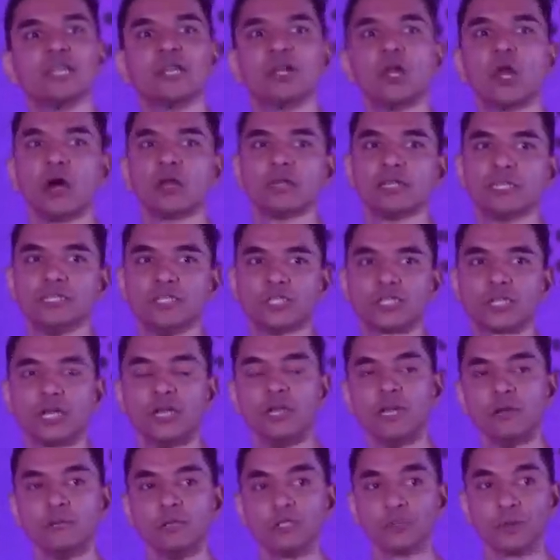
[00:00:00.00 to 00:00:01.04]
and knowledge,
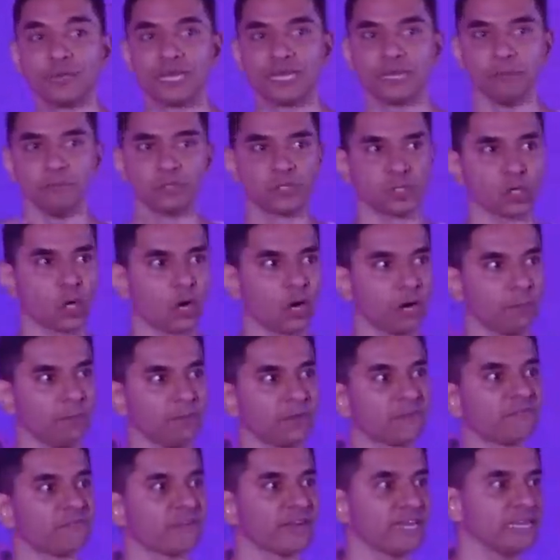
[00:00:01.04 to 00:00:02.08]
which we can absorb.
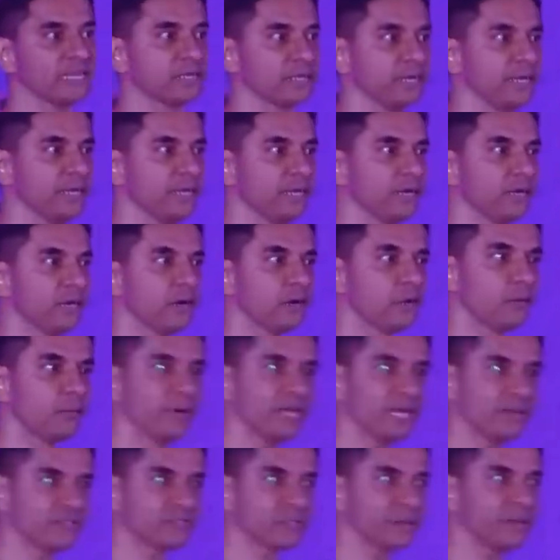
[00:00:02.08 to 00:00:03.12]
But finally,
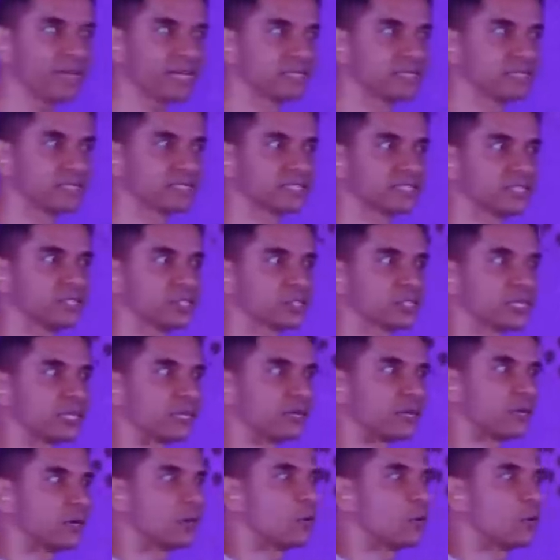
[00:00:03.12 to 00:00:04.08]
we have to make the decision.